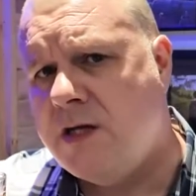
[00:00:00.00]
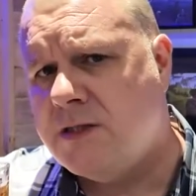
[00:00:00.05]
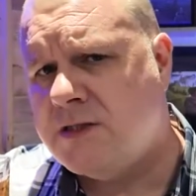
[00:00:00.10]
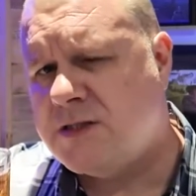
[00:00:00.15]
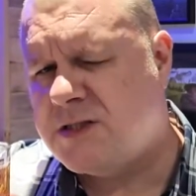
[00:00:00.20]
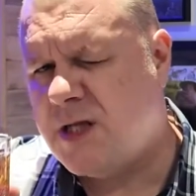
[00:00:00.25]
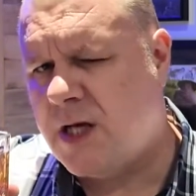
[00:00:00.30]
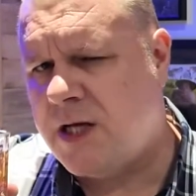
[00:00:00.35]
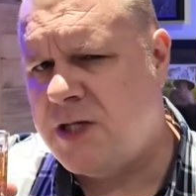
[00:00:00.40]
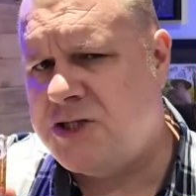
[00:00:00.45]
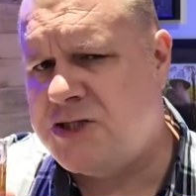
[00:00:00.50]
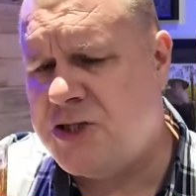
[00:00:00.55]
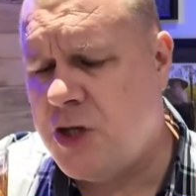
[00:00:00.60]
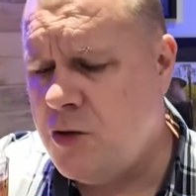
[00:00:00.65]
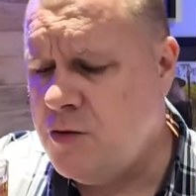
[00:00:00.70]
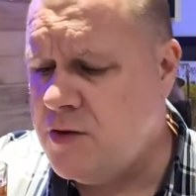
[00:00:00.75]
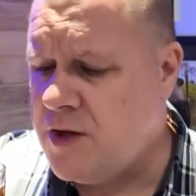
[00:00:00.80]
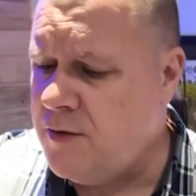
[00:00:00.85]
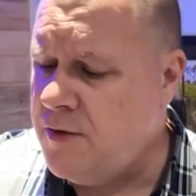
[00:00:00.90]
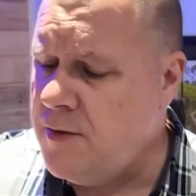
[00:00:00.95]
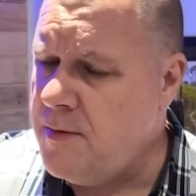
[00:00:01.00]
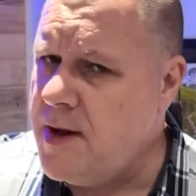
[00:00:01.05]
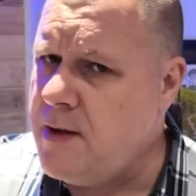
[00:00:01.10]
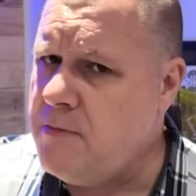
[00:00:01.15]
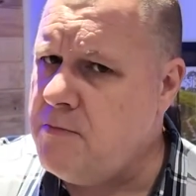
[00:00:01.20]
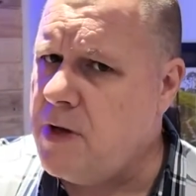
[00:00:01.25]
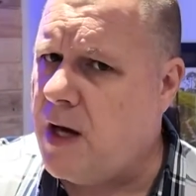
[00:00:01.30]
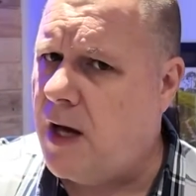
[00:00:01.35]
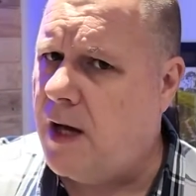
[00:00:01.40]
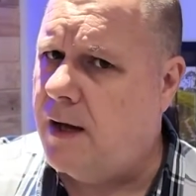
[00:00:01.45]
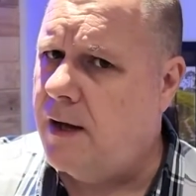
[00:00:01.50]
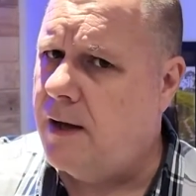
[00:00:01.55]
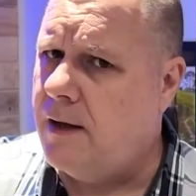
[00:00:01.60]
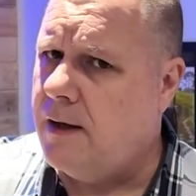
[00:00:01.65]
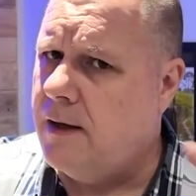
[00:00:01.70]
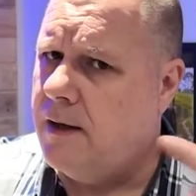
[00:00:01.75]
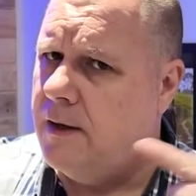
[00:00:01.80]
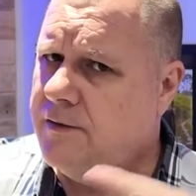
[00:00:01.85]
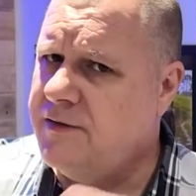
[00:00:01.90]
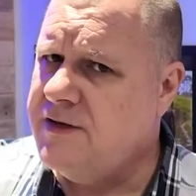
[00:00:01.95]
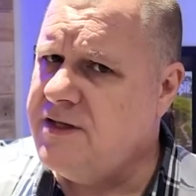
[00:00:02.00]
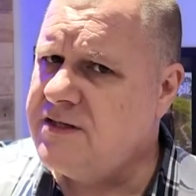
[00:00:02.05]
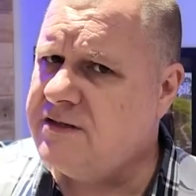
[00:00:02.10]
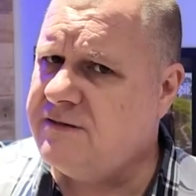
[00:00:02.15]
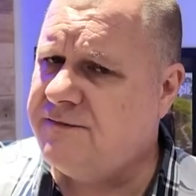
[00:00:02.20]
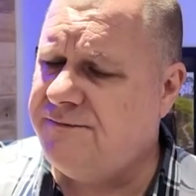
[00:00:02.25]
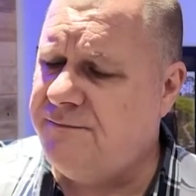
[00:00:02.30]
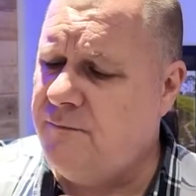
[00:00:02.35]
Stay tuned and remember, this